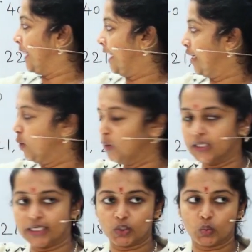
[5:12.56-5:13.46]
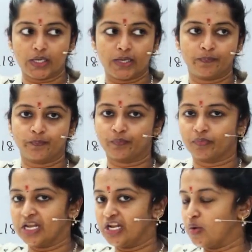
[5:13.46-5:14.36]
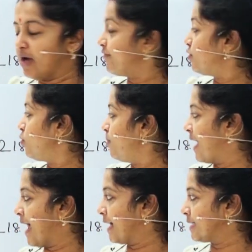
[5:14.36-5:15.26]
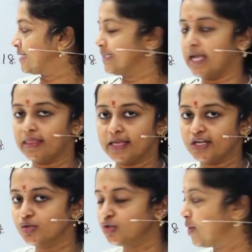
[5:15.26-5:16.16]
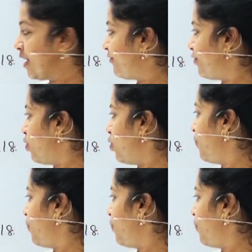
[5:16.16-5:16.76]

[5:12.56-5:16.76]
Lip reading: then 233, then you have two blanks, then 224,